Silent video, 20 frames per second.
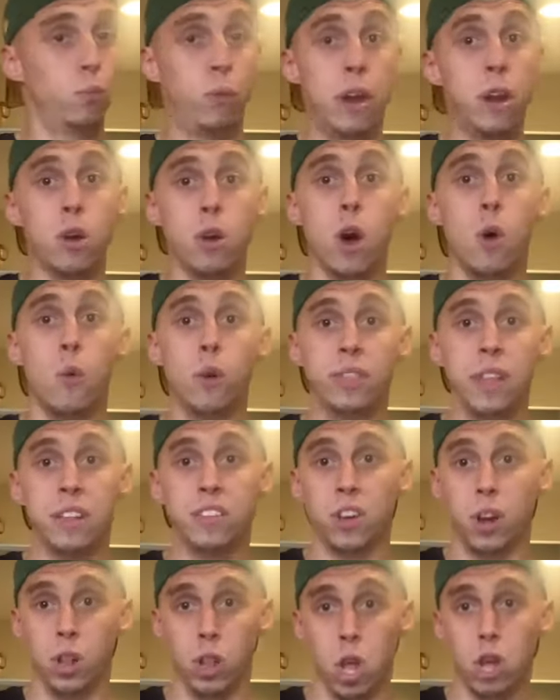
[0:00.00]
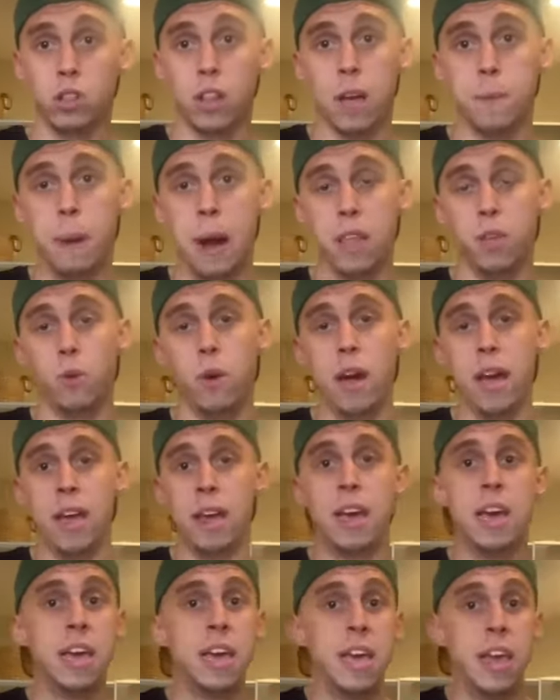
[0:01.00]
We don't know what that's going to look like, by the
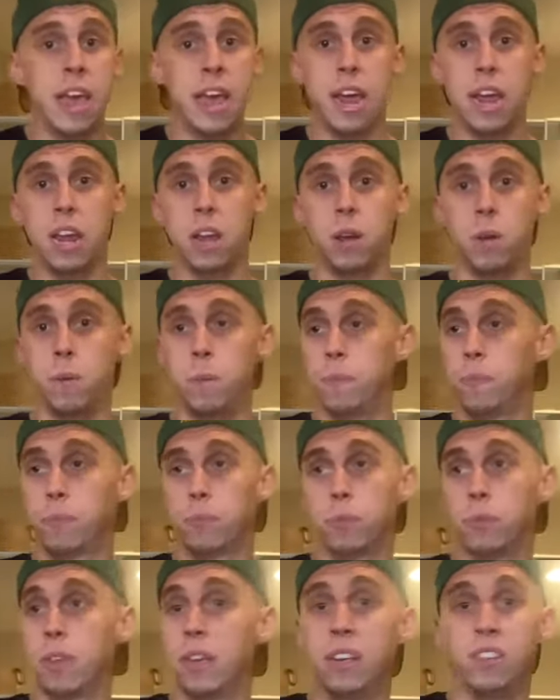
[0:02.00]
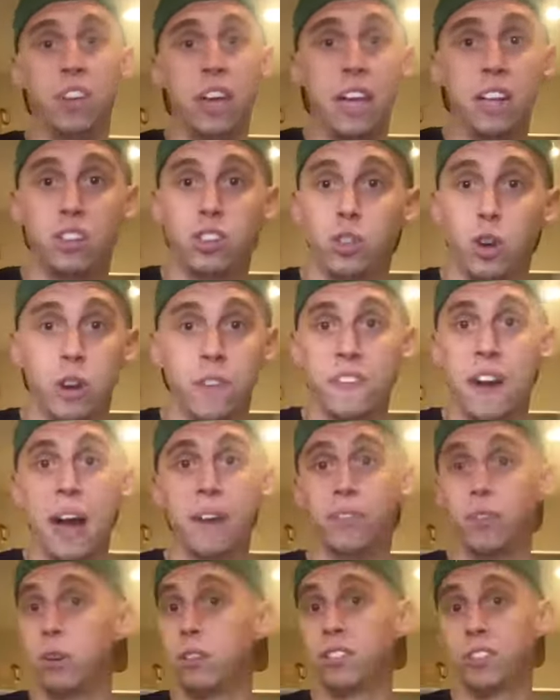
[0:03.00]
way, in his age
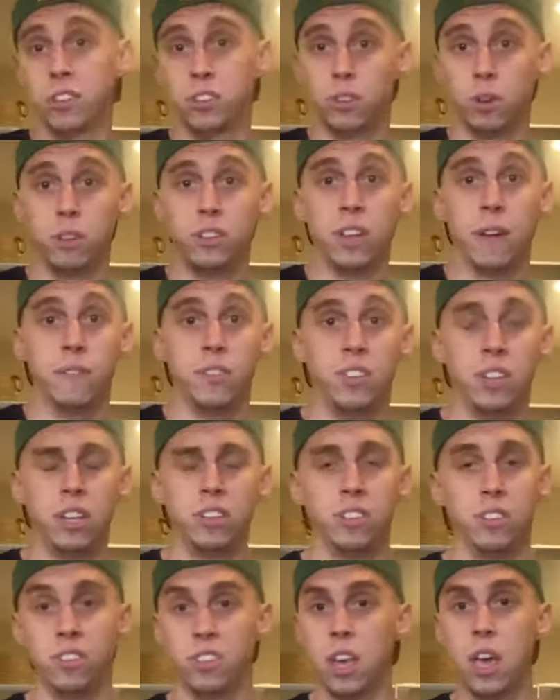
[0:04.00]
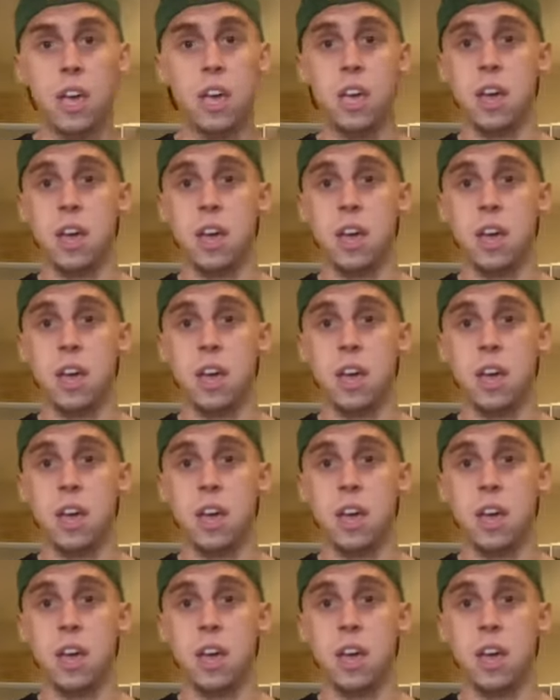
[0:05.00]
35, 36, 37 seasons.